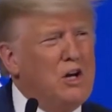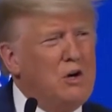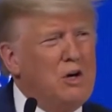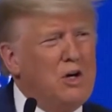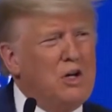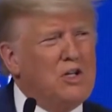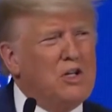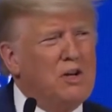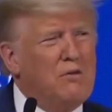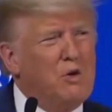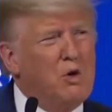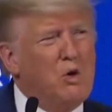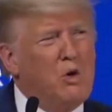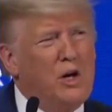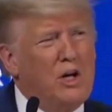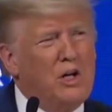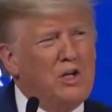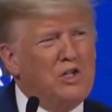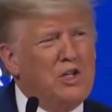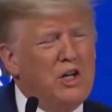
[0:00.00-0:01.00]
areas have
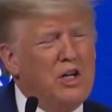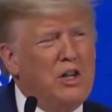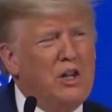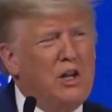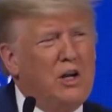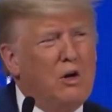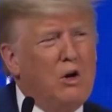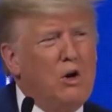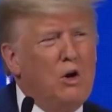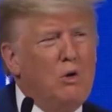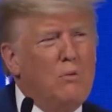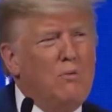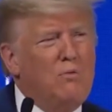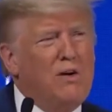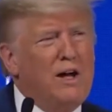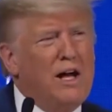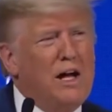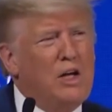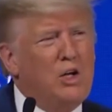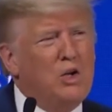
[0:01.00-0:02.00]
already seen their
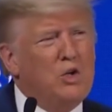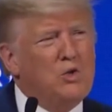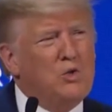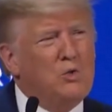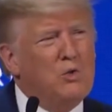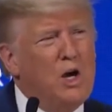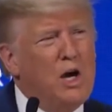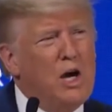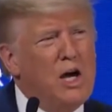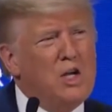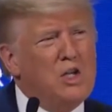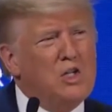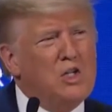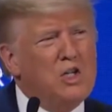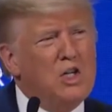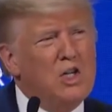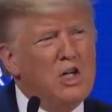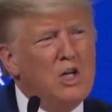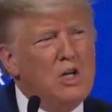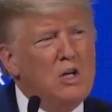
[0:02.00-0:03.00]
home values
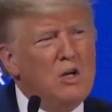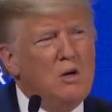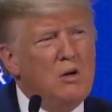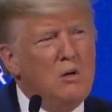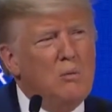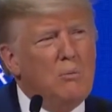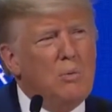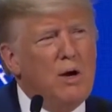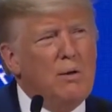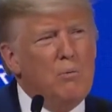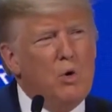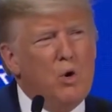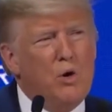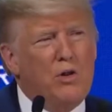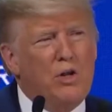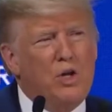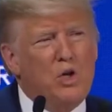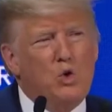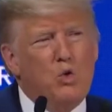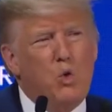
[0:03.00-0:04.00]
rise by
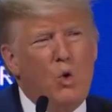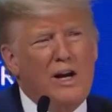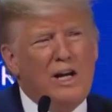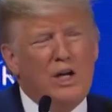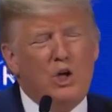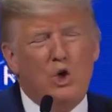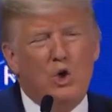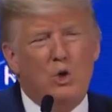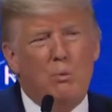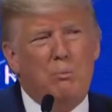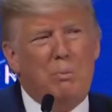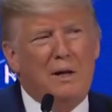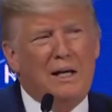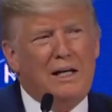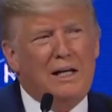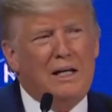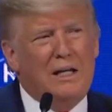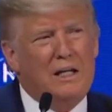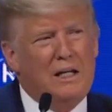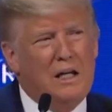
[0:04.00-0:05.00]
more than $22
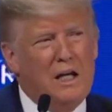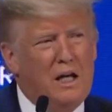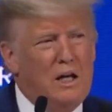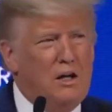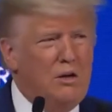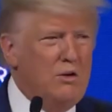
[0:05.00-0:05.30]
billion.